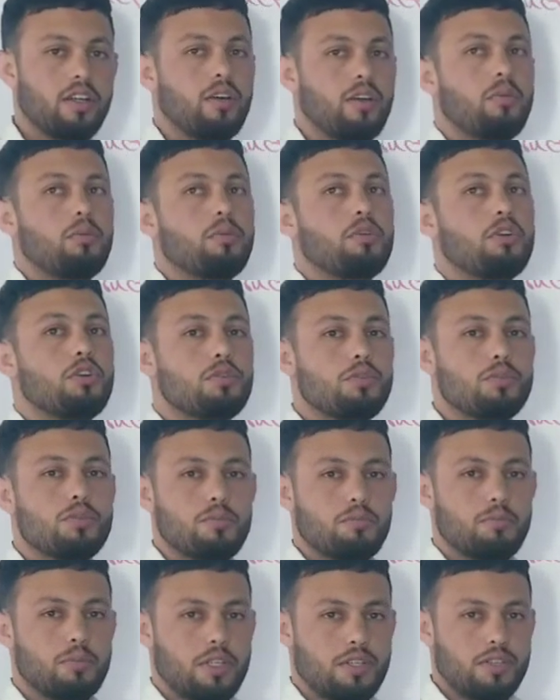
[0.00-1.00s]
we use
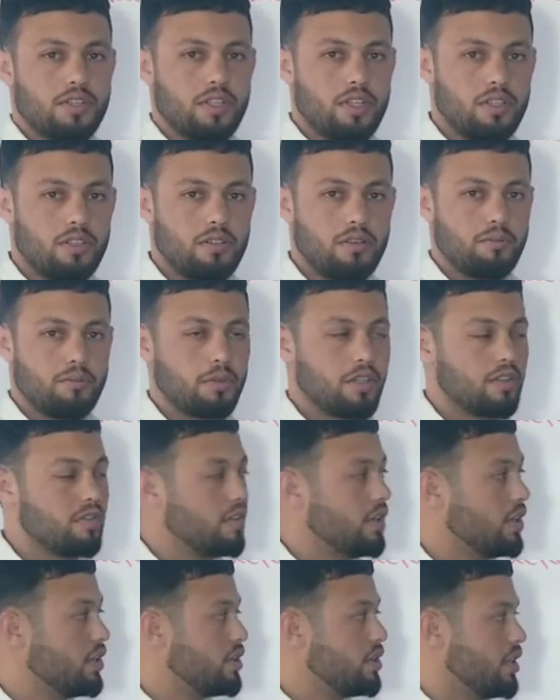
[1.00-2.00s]
present
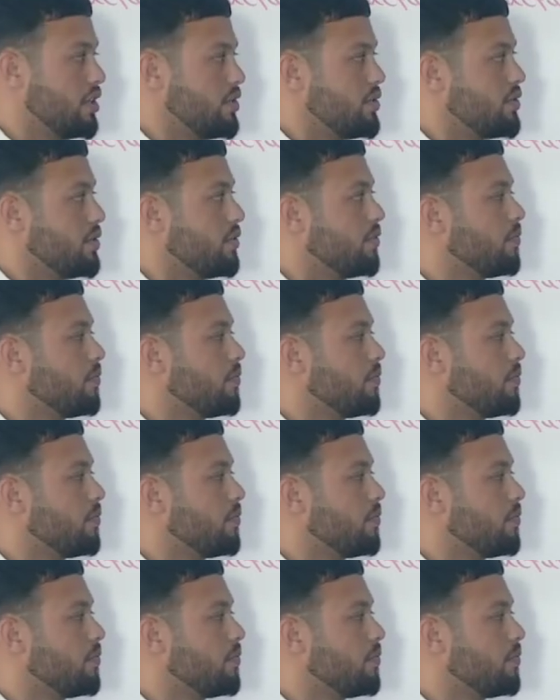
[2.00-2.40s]
perfect tense.